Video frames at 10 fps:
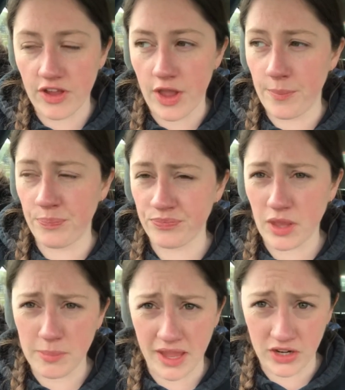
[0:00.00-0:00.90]

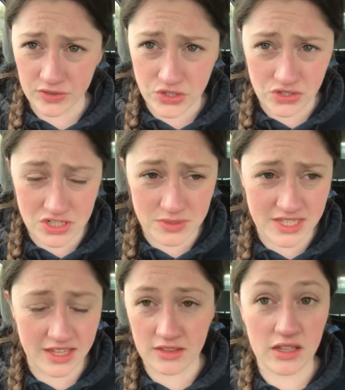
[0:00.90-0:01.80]
Ben, our instructor, was
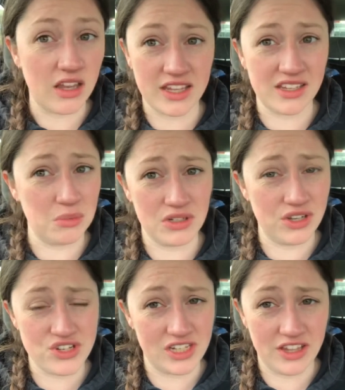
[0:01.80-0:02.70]
saying that like you wouldn't
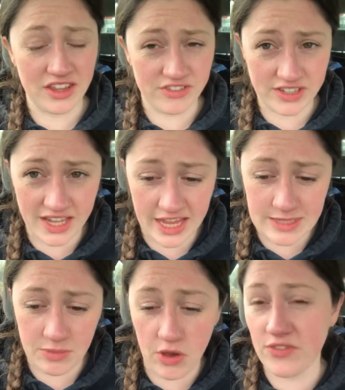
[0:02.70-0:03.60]
usually learn that for
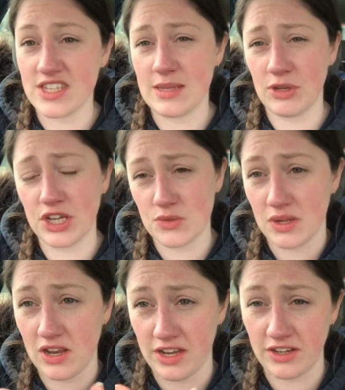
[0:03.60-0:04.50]
years, but obviously because
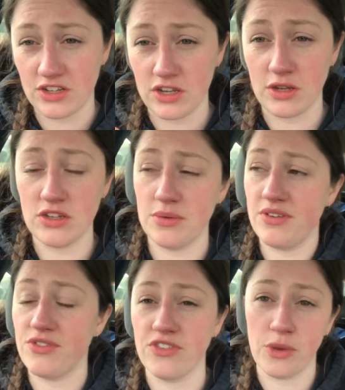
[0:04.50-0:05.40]
we're learning to do
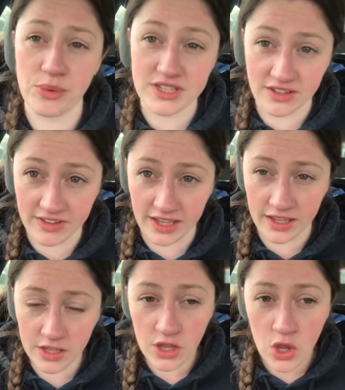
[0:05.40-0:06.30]
it for film and TV,
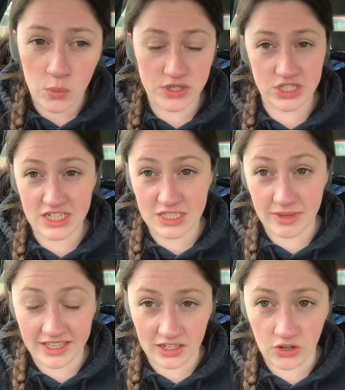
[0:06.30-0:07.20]
we just need to
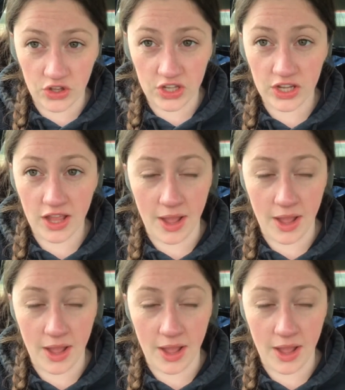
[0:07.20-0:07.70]
make it look